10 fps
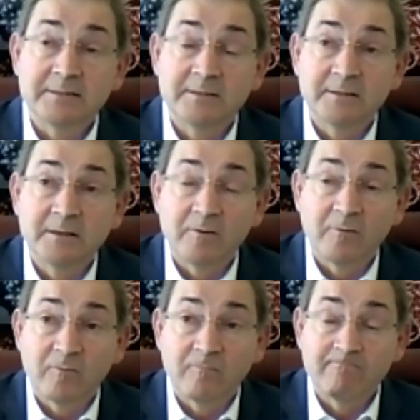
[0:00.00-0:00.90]

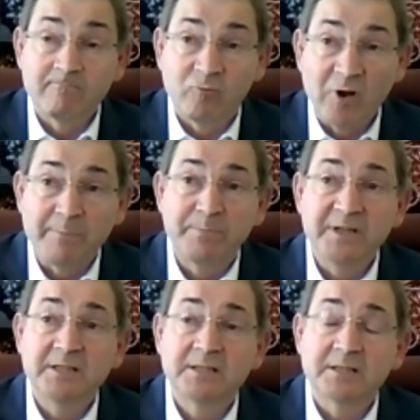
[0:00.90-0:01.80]
the
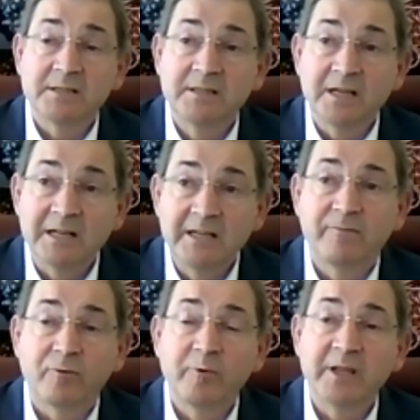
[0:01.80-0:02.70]
rapid
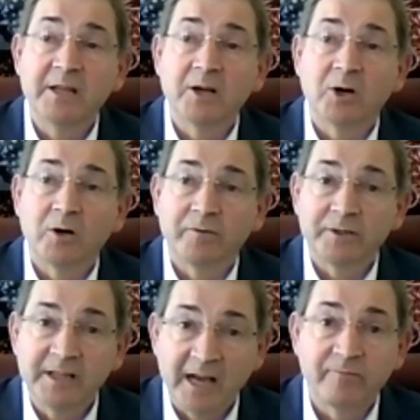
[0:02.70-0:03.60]
delivery of a
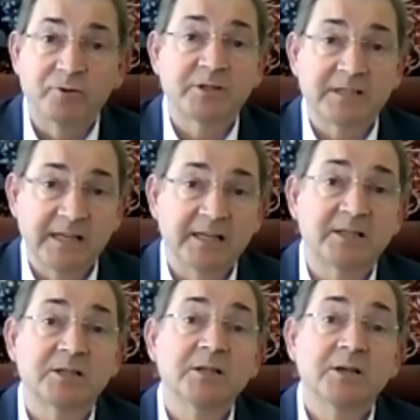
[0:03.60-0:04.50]
diverse
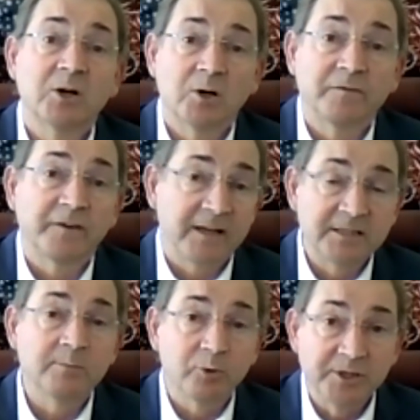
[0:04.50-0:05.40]
set of
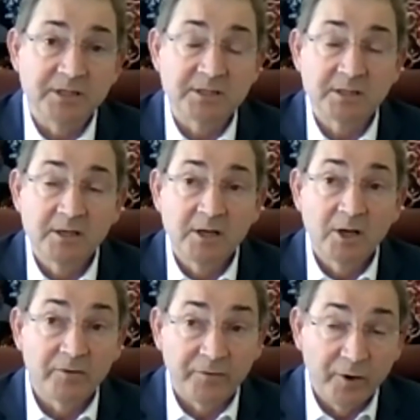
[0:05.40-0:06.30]
antibodies.
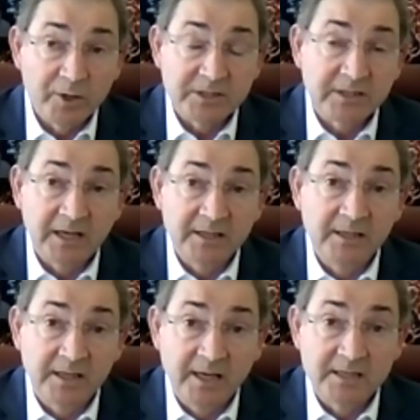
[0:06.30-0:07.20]
First
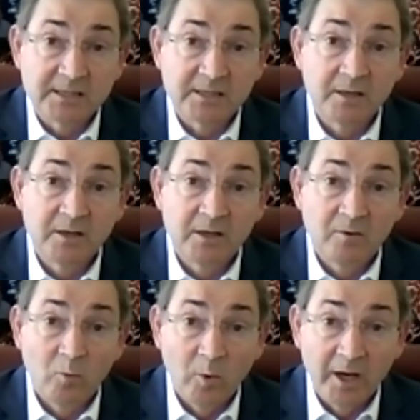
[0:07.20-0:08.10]
candidates
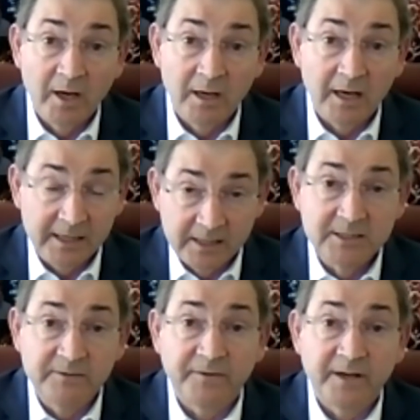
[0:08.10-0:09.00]
were
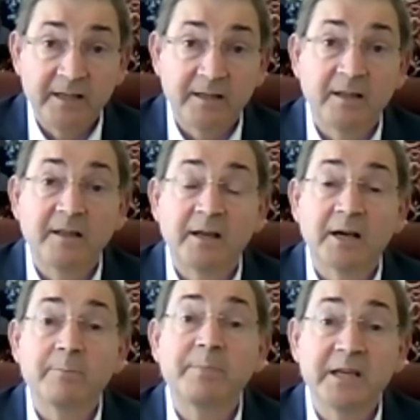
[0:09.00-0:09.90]
identified and they
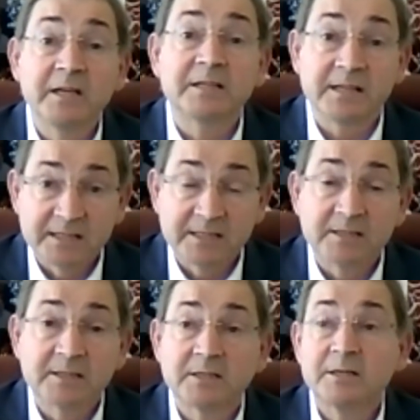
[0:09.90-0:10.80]
are being
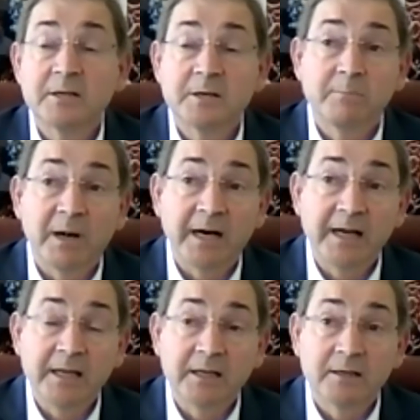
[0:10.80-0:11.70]
tested
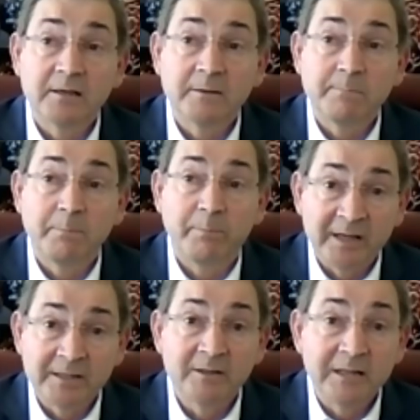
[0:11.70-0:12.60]
by
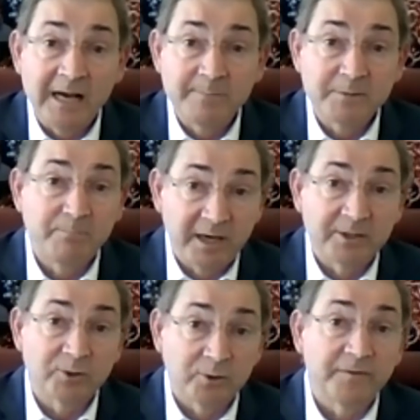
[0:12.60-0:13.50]
partner labs,
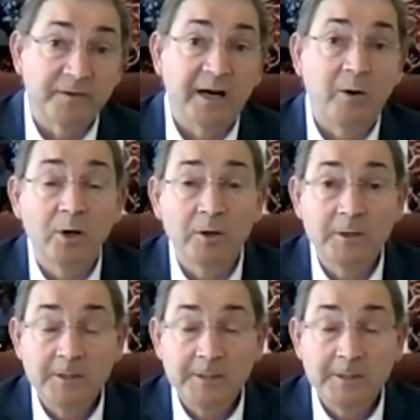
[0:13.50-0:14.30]
part of our